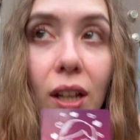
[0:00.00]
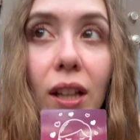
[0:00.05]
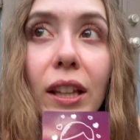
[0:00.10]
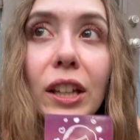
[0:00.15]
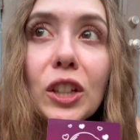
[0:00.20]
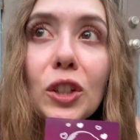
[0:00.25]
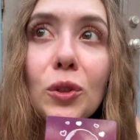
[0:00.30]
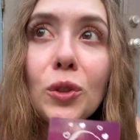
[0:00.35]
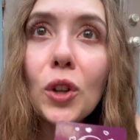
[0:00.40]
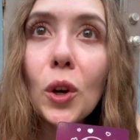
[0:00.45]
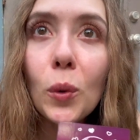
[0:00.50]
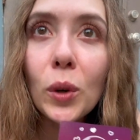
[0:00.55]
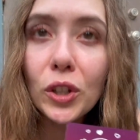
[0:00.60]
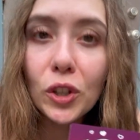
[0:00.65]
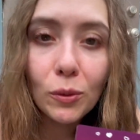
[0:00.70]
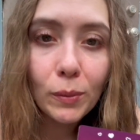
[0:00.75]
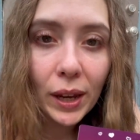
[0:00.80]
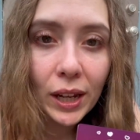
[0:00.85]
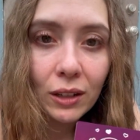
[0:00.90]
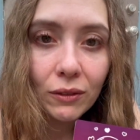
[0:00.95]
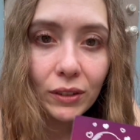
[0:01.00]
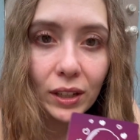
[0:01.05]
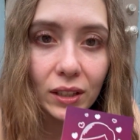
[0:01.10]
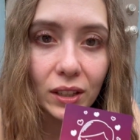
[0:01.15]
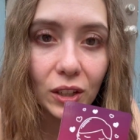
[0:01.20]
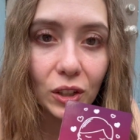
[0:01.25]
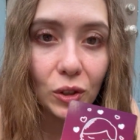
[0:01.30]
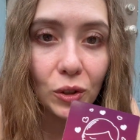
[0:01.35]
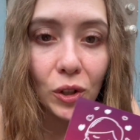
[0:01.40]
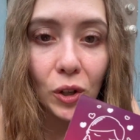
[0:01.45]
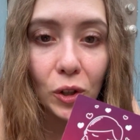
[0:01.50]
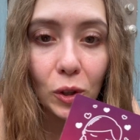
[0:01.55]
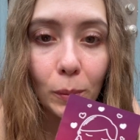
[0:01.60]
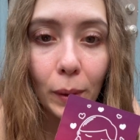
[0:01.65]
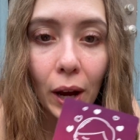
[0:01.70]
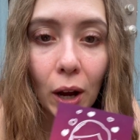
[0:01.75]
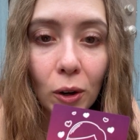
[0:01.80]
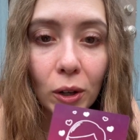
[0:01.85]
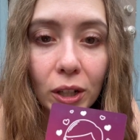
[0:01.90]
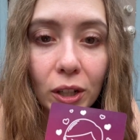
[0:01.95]
like, you know what you're manifesting. You know your
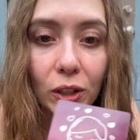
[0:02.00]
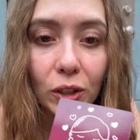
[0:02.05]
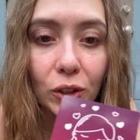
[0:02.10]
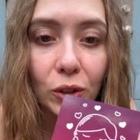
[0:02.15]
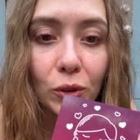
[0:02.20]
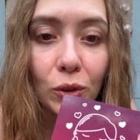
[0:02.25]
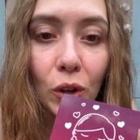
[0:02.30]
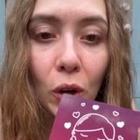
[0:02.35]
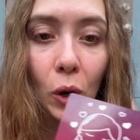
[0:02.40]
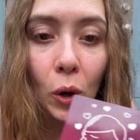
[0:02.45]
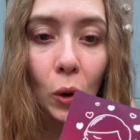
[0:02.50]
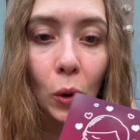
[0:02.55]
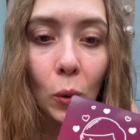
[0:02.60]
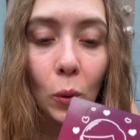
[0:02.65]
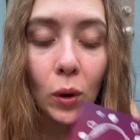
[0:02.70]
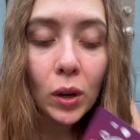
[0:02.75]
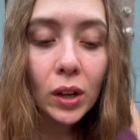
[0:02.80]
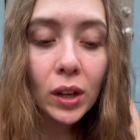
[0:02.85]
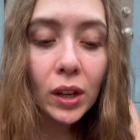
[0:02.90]
power here. You know